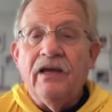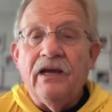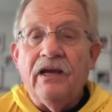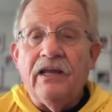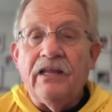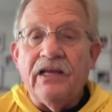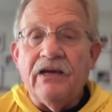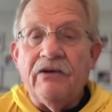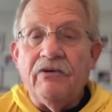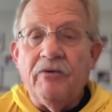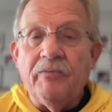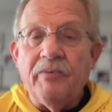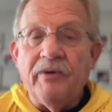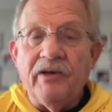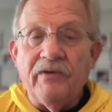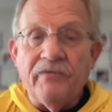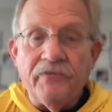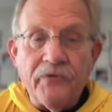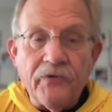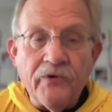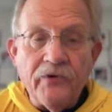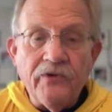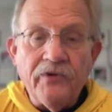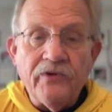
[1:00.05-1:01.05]
And that will be
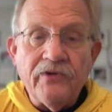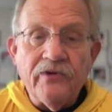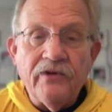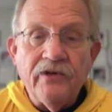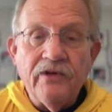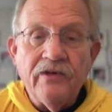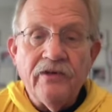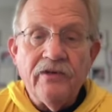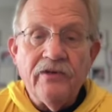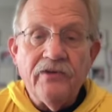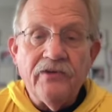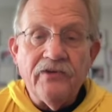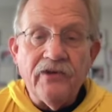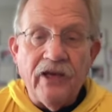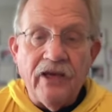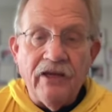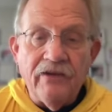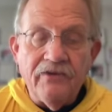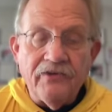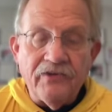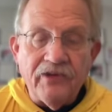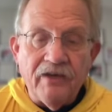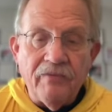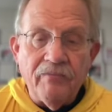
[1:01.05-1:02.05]
at First
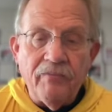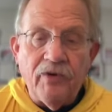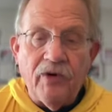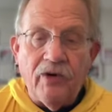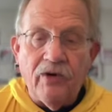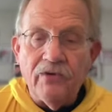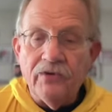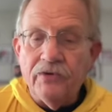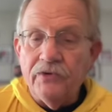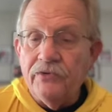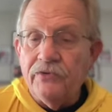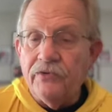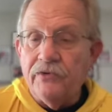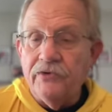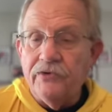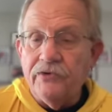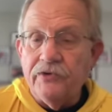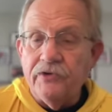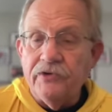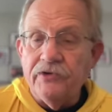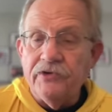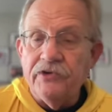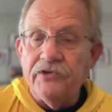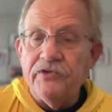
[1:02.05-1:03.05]
and St. Paul Lutheran
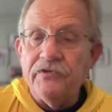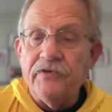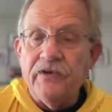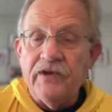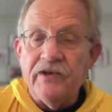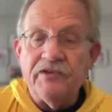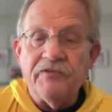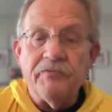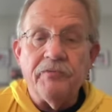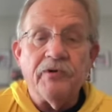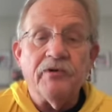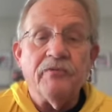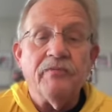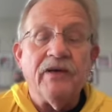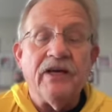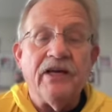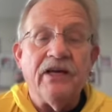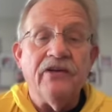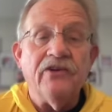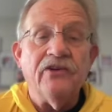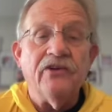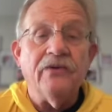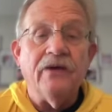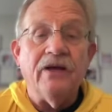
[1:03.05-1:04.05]
Church's Facebook
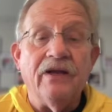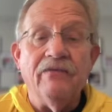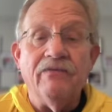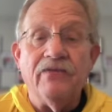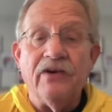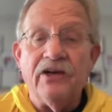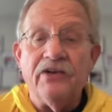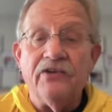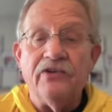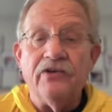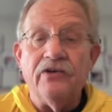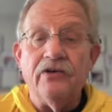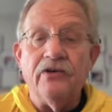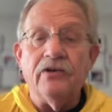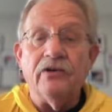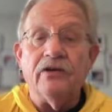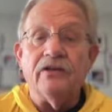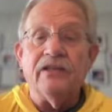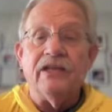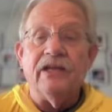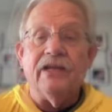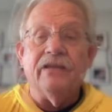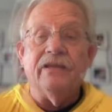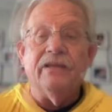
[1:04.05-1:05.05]
page. invite you to
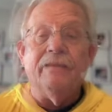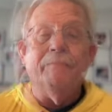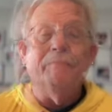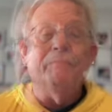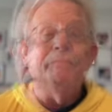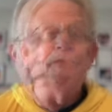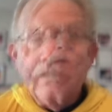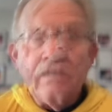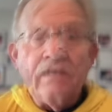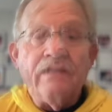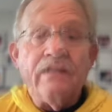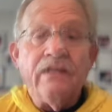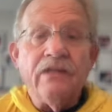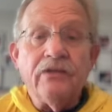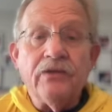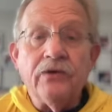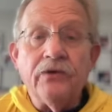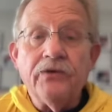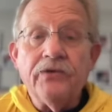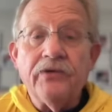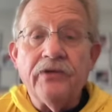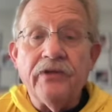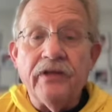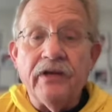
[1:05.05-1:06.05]
look that up. I think
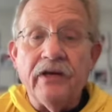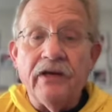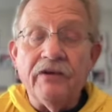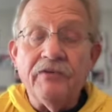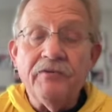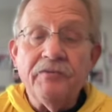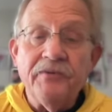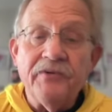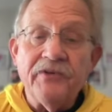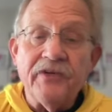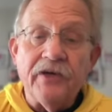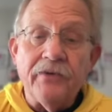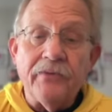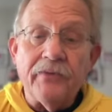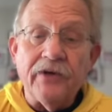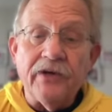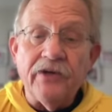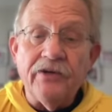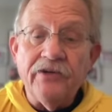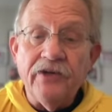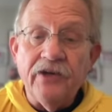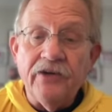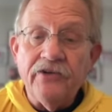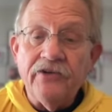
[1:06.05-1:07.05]
those are the announcements I
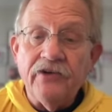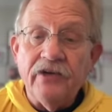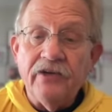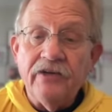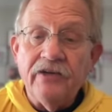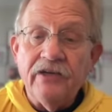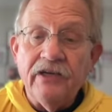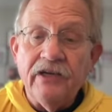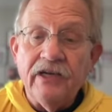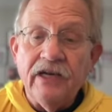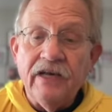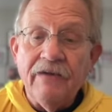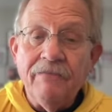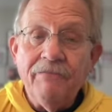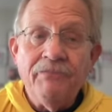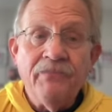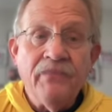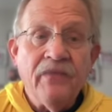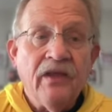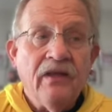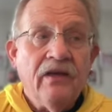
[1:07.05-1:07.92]
want to touch on today.